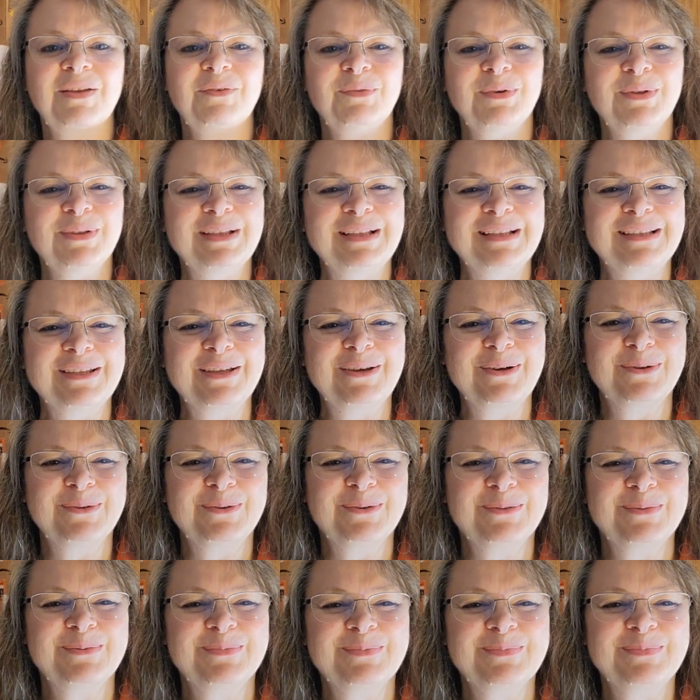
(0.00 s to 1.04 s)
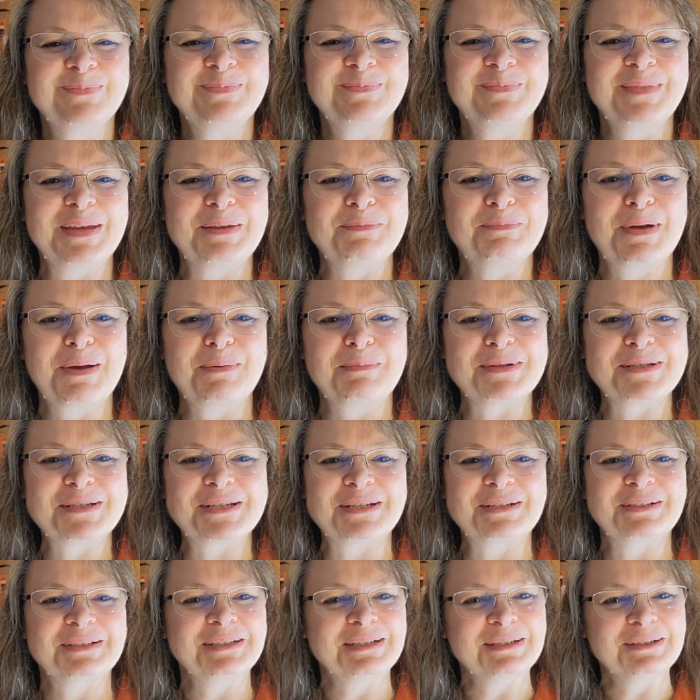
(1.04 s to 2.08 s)
Well, hello. Made by
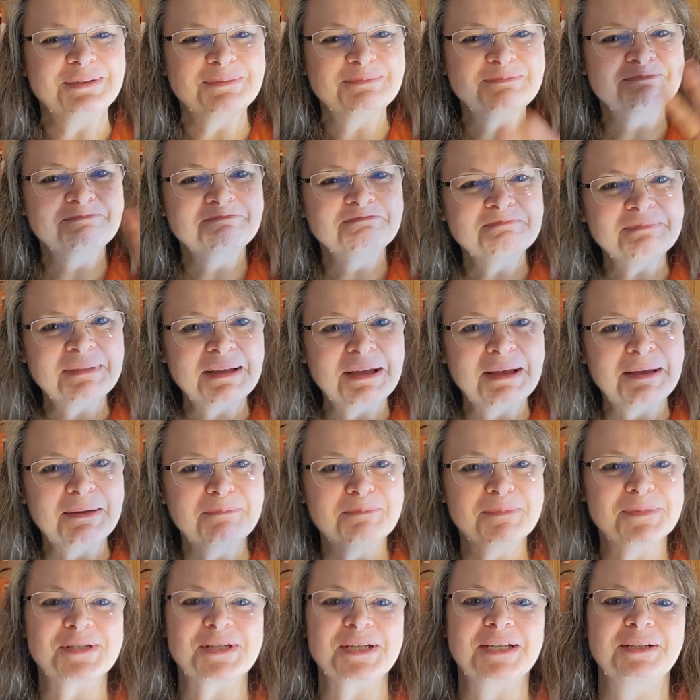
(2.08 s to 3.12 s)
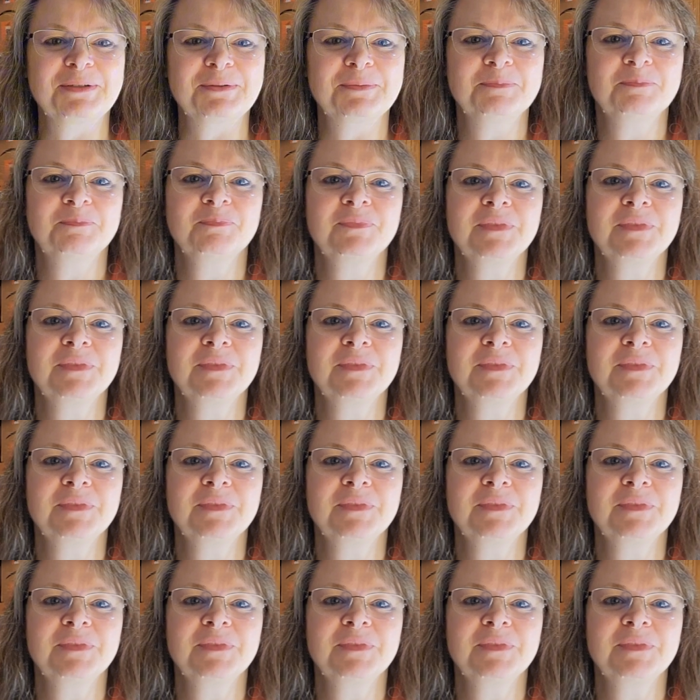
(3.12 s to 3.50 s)
Michelle here. I'm Michelle.